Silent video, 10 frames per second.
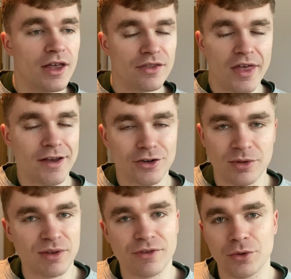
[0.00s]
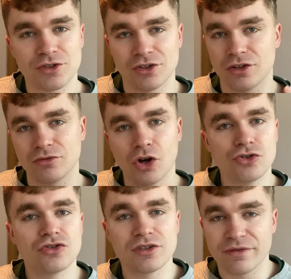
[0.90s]
They are going to be focusing on
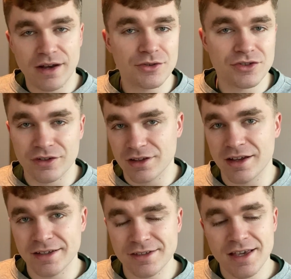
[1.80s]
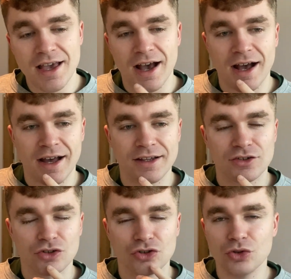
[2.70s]
hundreds of thousands of clients,
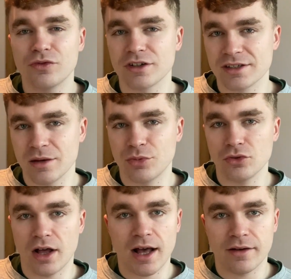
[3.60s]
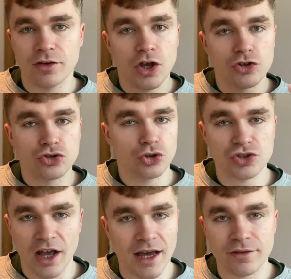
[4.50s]
and you, for example, have just
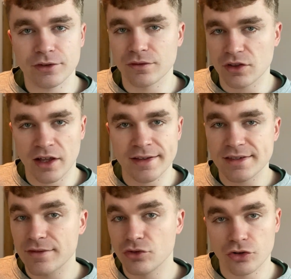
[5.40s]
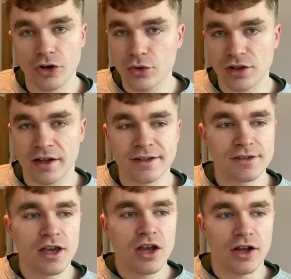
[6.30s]
a handful of clients, if not no
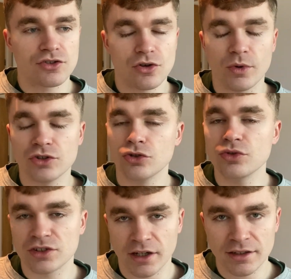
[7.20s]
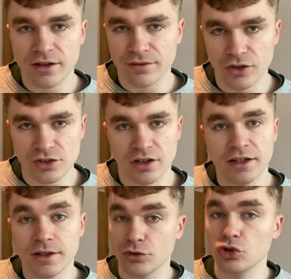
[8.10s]
clients. And so when you sign that first
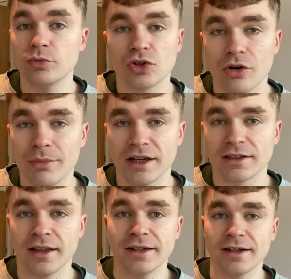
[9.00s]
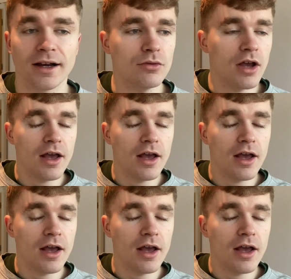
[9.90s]
client, if you become my client now,